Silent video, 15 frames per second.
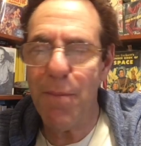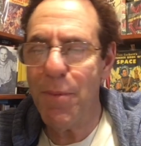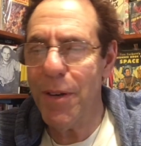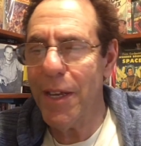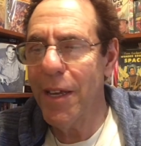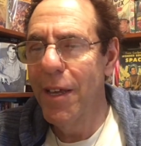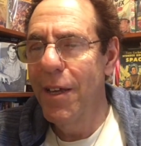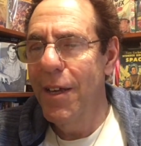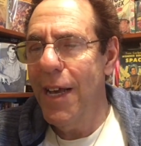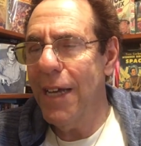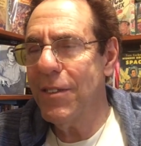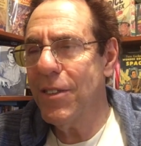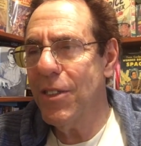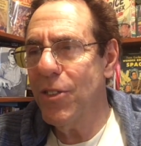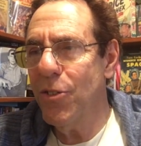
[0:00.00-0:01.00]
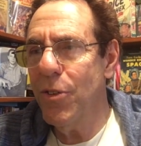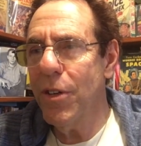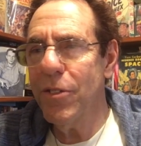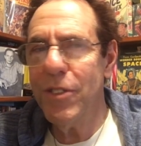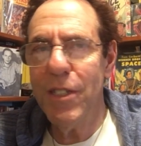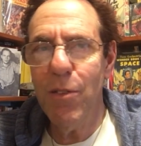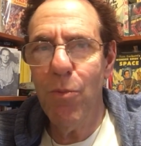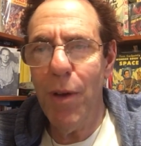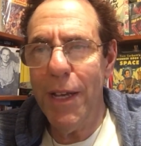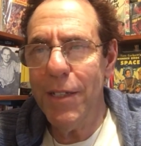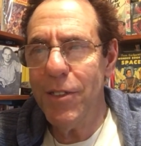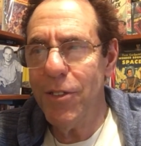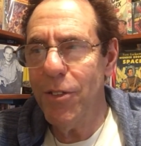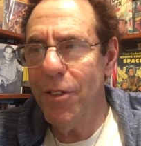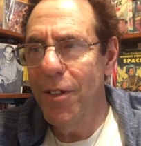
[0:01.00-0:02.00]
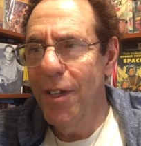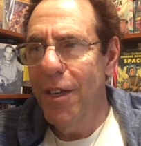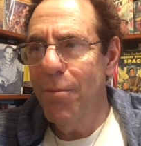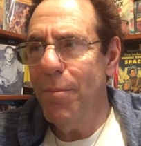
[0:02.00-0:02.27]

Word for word: happening as the studios see ways to